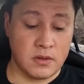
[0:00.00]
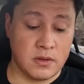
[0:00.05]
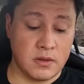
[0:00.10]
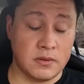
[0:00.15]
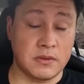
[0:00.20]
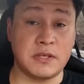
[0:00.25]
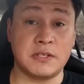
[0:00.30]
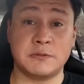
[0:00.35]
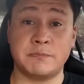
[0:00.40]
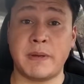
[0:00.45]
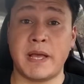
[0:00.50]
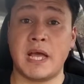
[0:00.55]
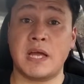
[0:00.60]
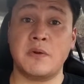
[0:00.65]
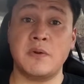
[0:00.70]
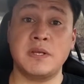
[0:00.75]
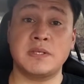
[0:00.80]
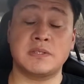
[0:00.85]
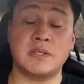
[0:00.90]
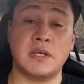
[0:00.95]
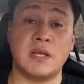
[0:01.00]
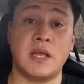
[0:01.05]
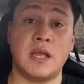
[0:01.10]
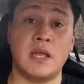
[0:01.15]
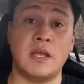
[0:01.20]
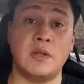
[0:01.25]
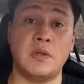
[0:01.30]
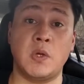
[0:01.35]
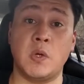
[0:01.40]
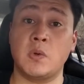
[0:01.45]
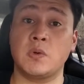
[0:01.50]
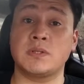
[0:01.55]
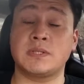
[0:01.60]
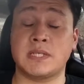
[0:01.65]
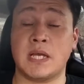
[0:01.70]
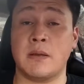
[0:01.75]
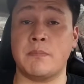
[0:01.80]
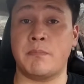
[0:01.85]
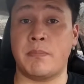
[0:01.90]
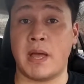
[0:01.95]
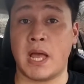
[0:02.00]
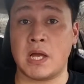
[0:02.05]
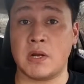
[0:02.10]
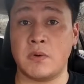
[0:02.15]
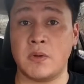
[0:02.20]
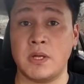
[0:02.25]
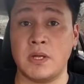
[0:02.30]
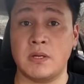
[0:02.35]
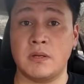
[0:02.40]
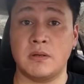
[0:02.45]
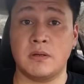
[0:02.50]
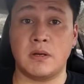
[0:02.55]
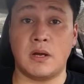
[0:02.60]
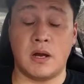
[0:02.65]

This battery is a newer type battery.